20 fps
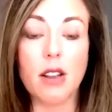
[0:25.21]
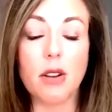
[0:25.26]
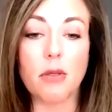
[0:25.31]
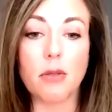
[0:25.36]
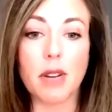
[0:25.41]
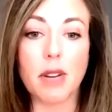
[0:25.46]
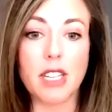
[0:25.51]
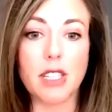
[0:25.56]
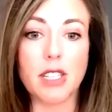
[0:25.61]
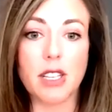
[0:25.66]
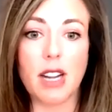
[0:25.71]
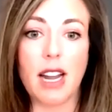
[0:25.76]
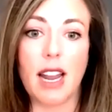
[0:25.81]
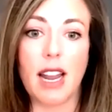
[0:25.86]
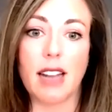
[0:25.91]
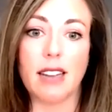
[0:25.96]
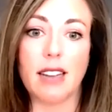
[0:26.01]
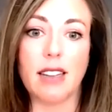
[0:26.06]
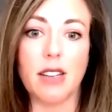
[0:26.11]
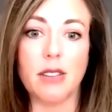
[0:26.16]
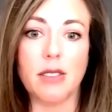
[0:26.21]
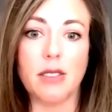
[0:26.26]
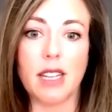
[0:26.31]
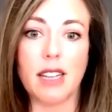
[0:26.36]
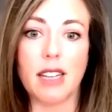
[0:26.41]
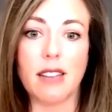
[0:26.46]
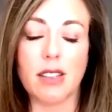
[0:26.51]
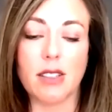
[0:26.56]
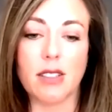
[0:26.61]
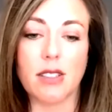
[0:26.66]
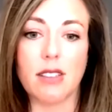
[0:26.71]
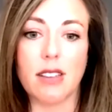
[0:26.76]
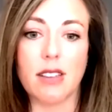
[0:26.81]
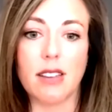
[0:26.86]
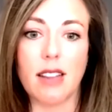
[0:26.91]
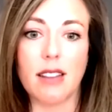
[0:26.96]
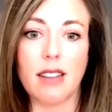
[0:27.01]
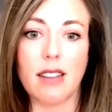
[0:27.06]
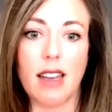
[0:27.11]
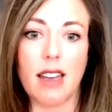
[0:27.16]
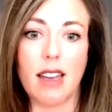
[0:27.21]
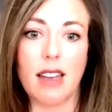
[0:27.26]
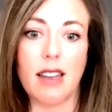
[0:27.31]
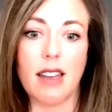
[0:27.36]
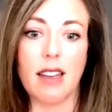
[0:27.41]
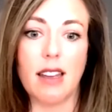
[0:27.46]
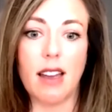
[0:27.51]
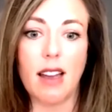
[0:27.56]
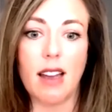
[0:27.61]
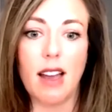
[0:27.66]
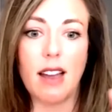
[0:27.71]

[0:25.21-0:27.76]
raise your hand using the